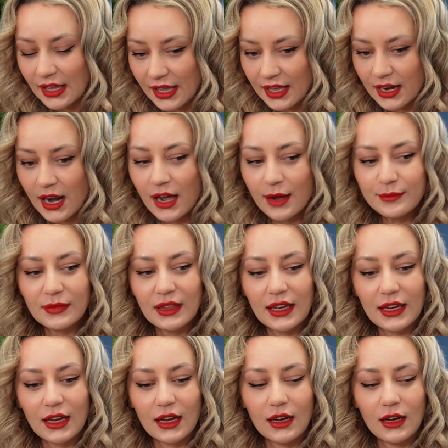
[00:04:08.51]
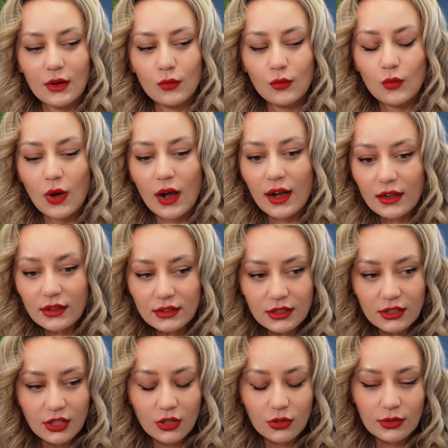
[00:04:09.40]
And I'm like, well,
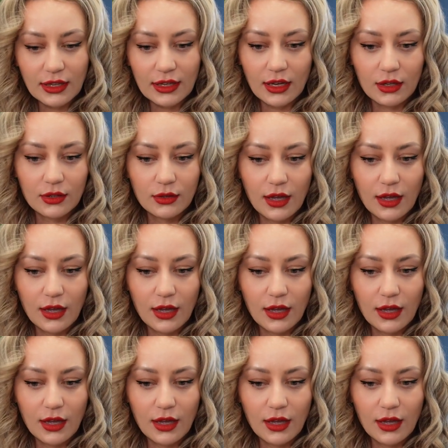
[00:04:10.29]
like